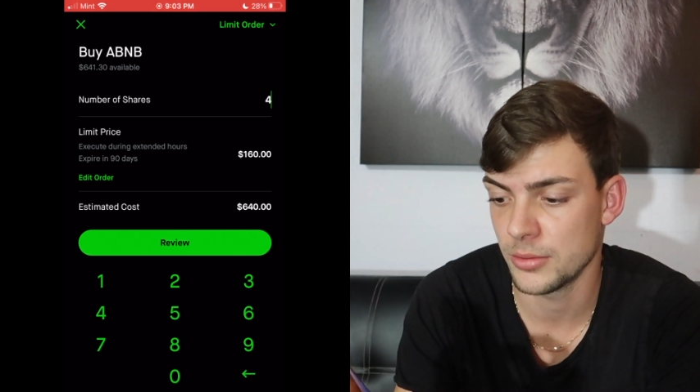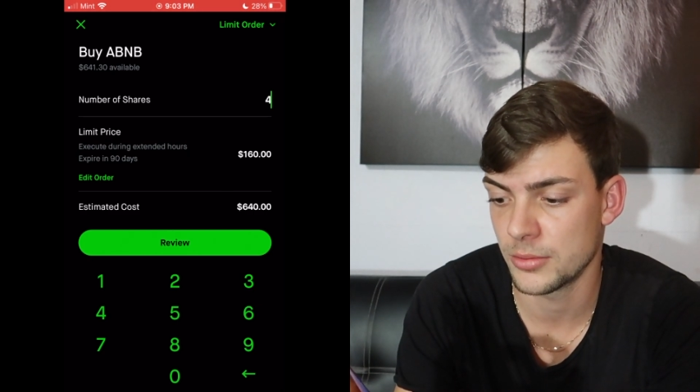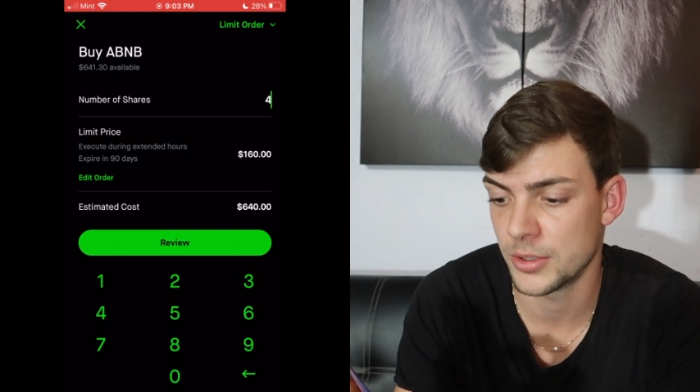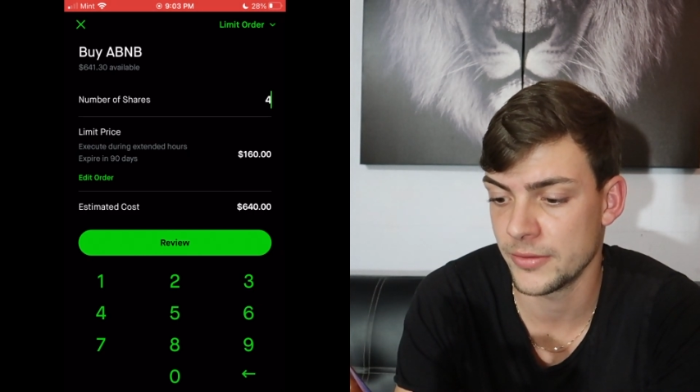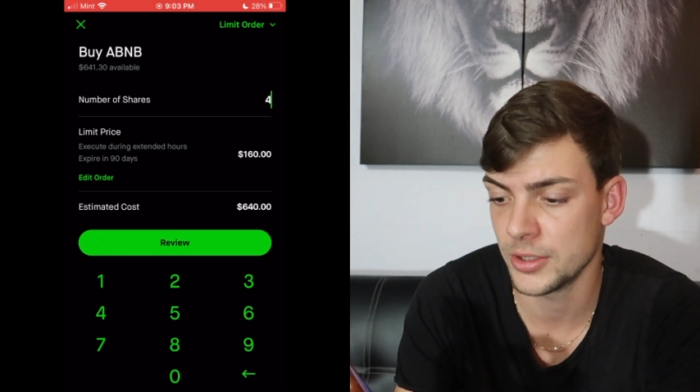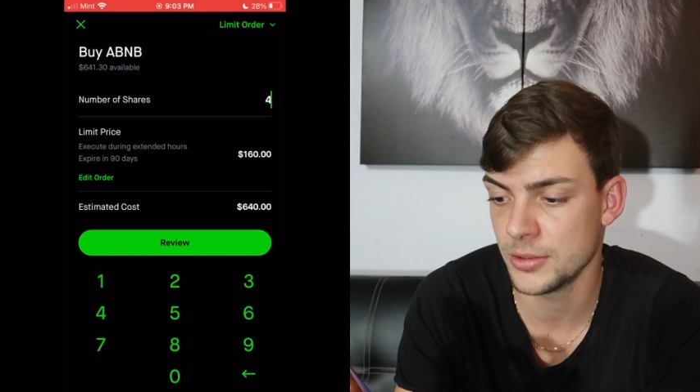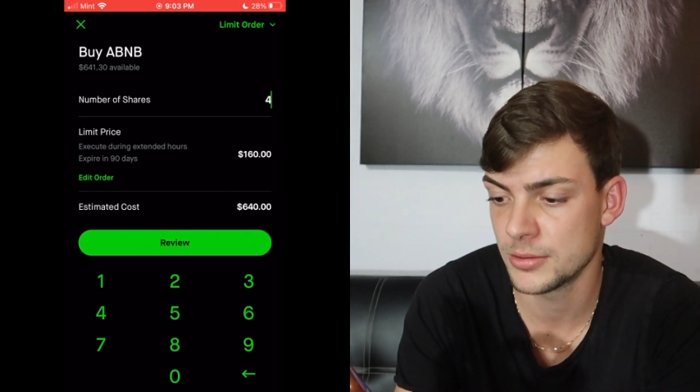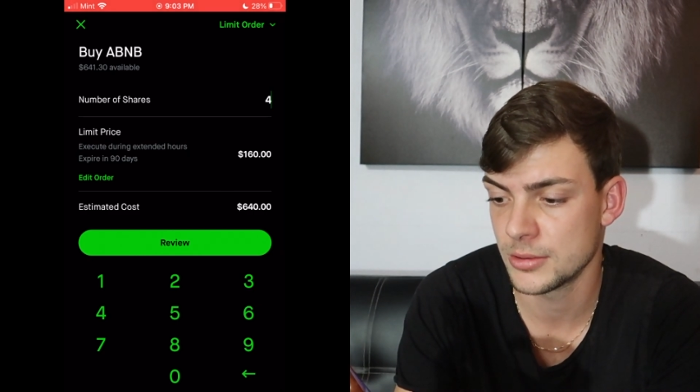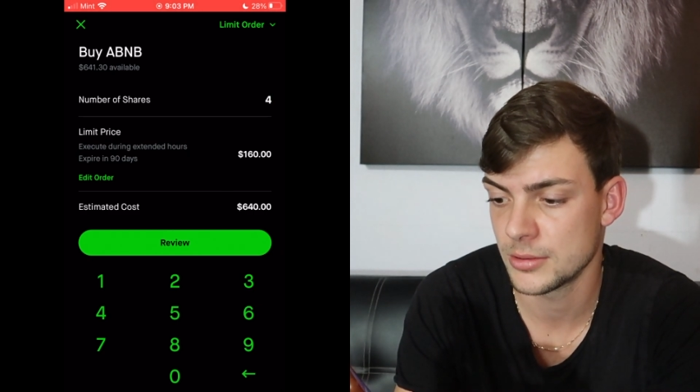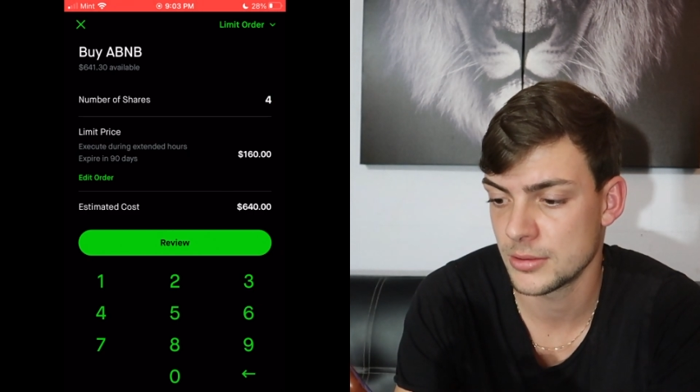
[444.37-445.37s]
review,
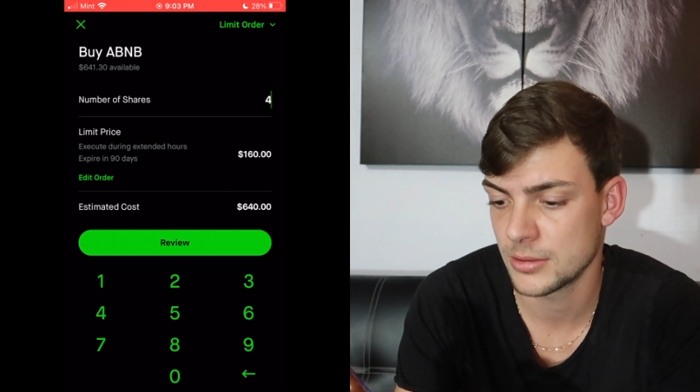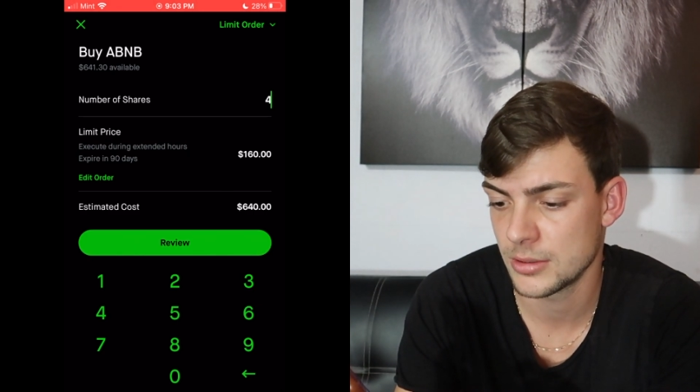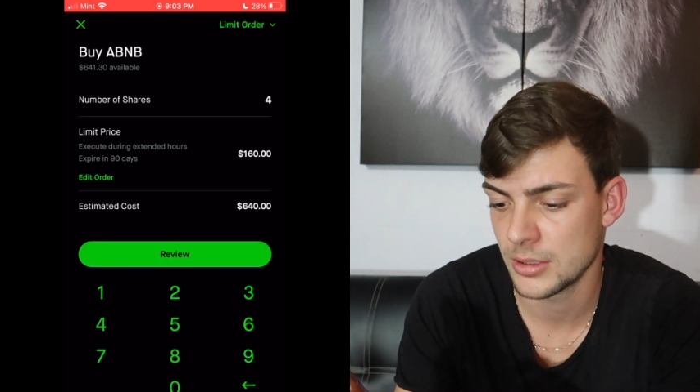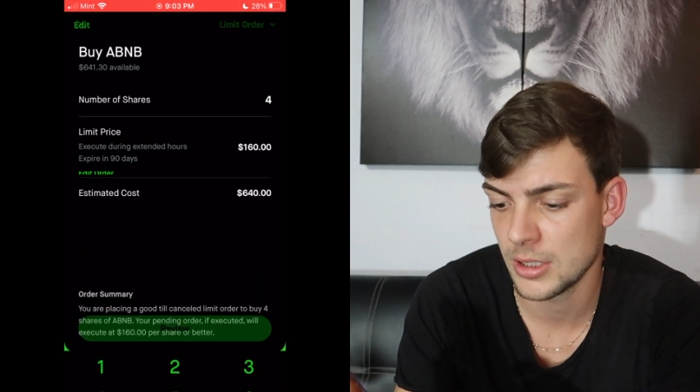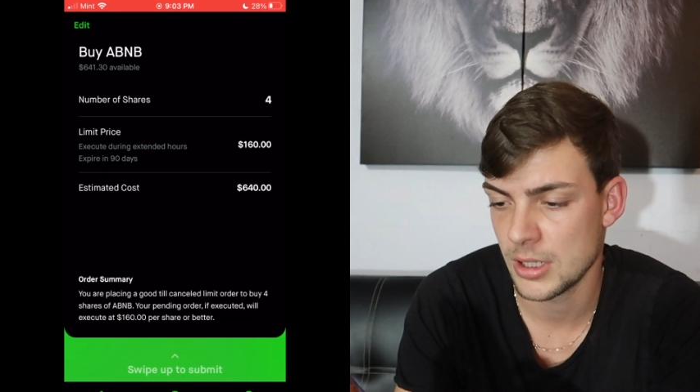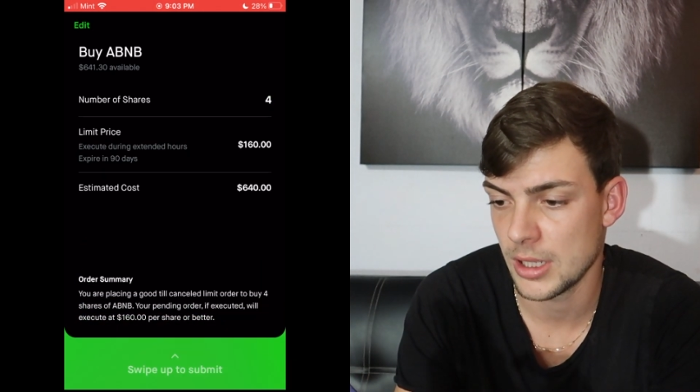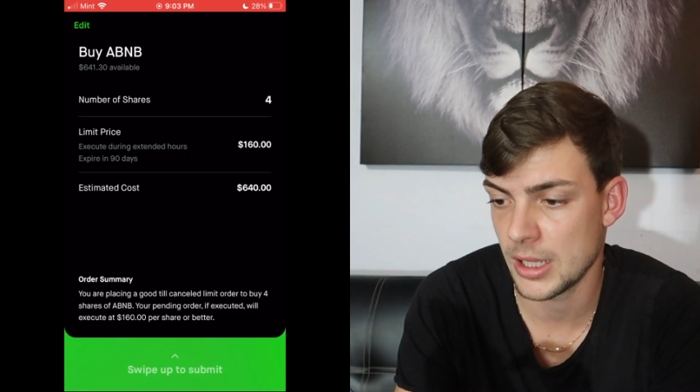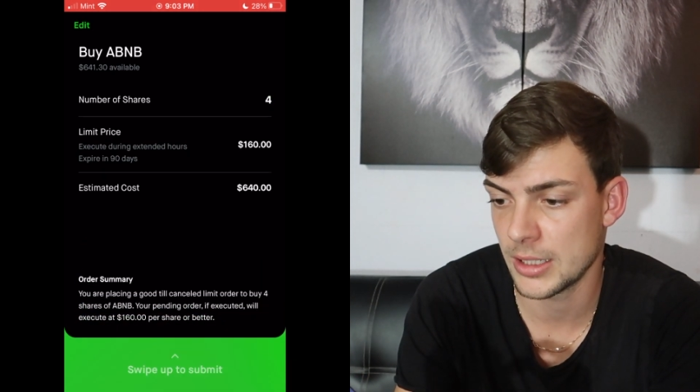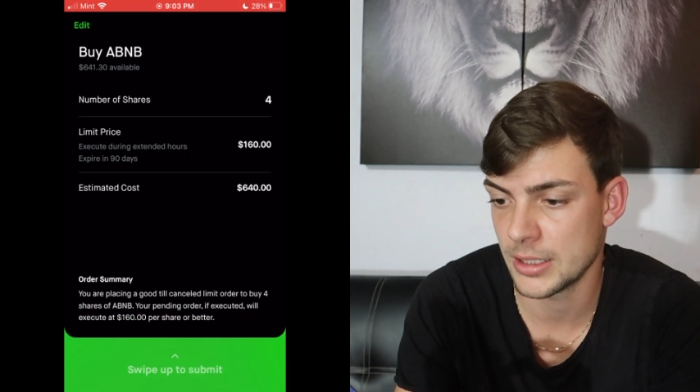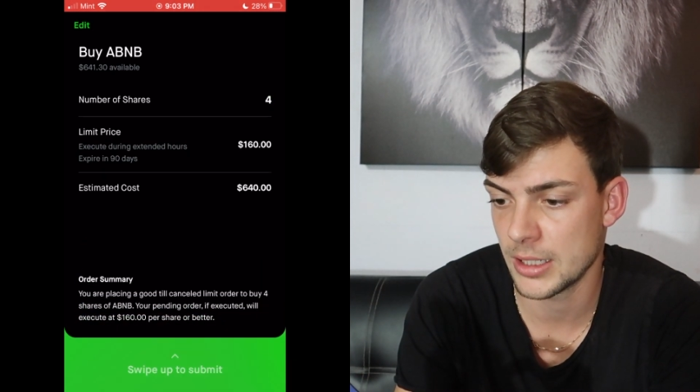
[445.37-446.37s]

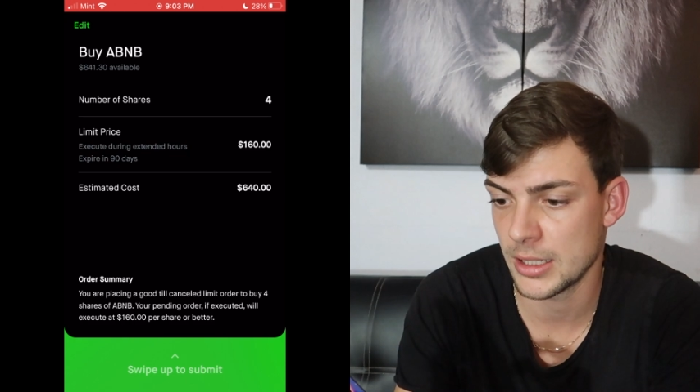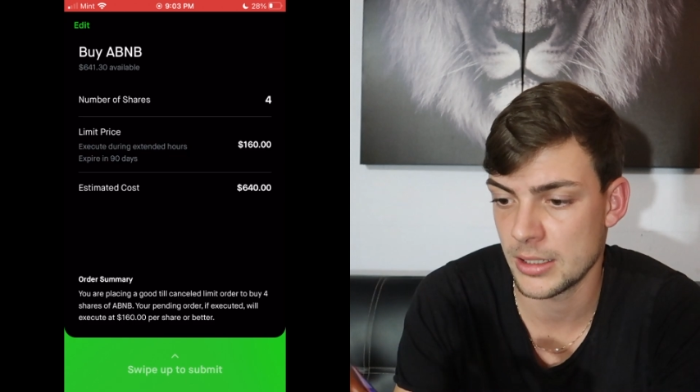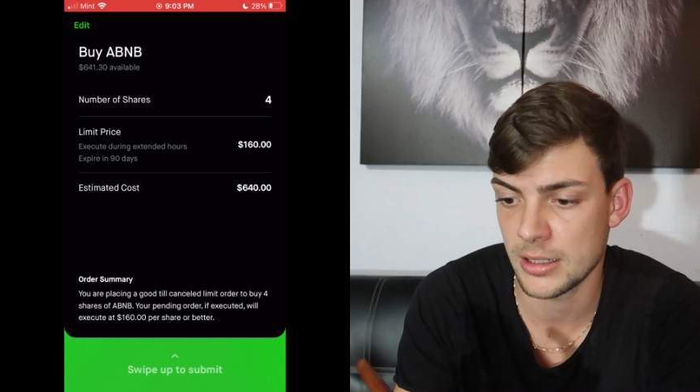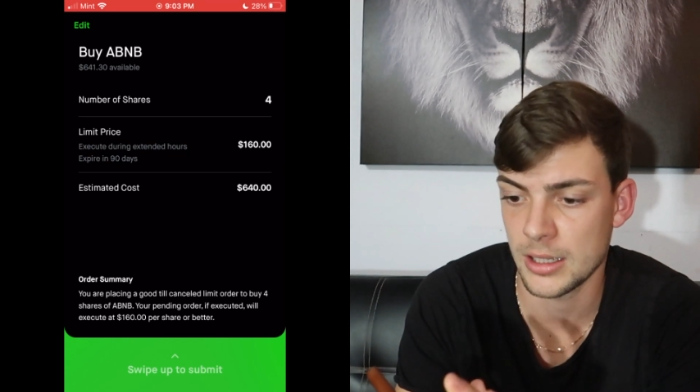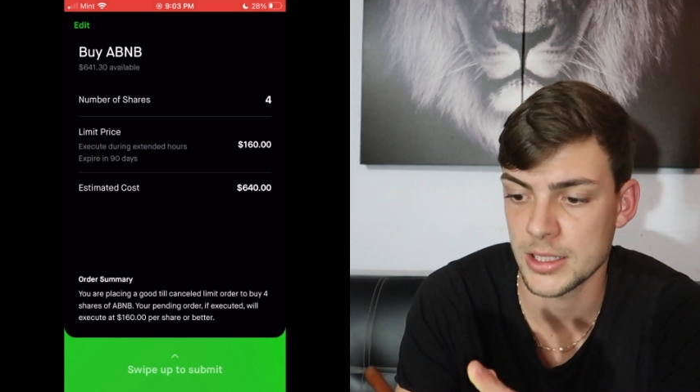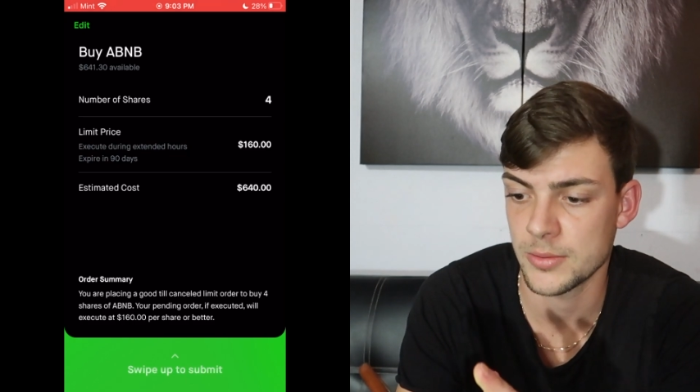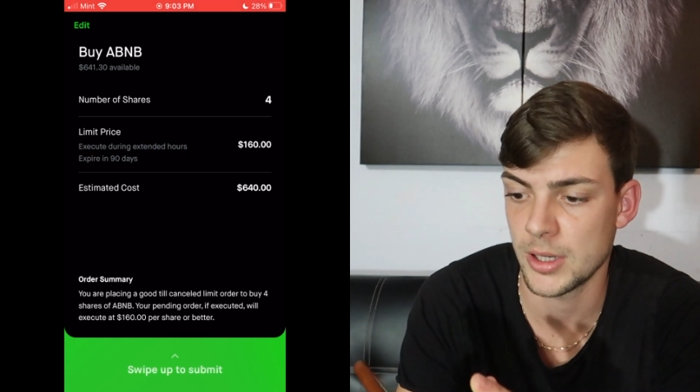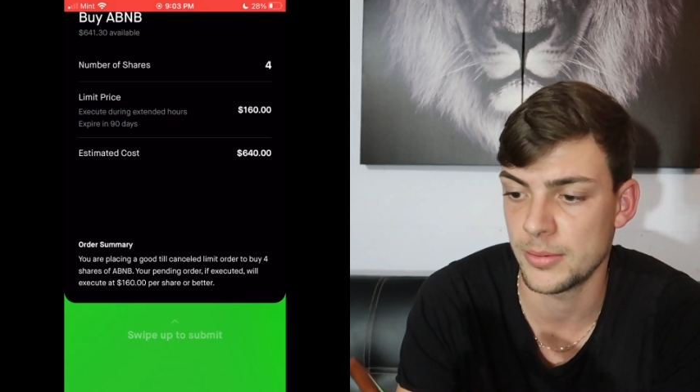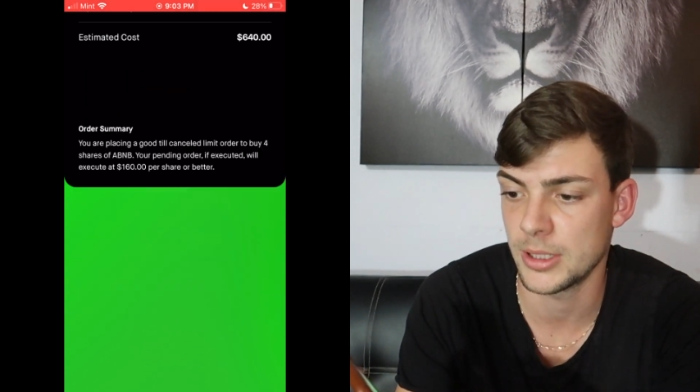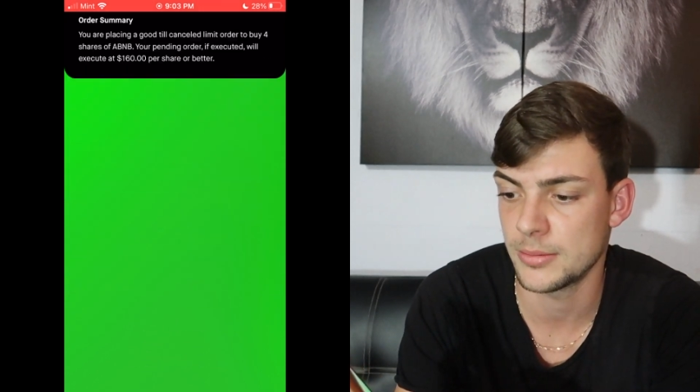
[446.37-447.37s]
and then I
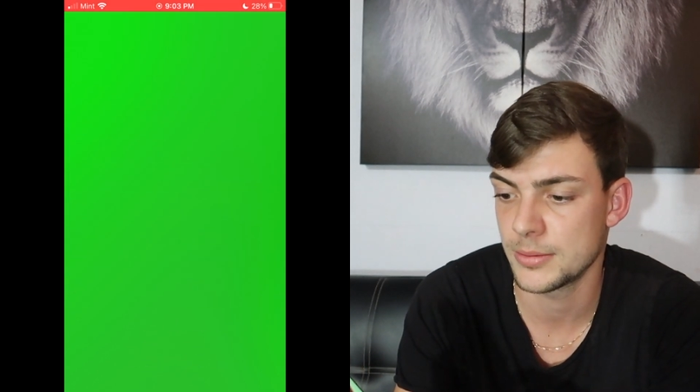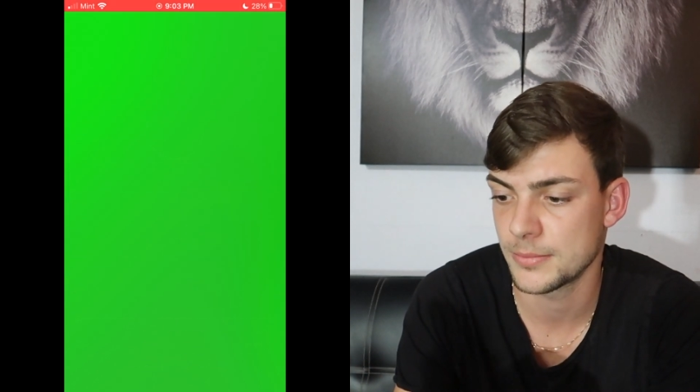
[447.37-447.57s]
swipe up,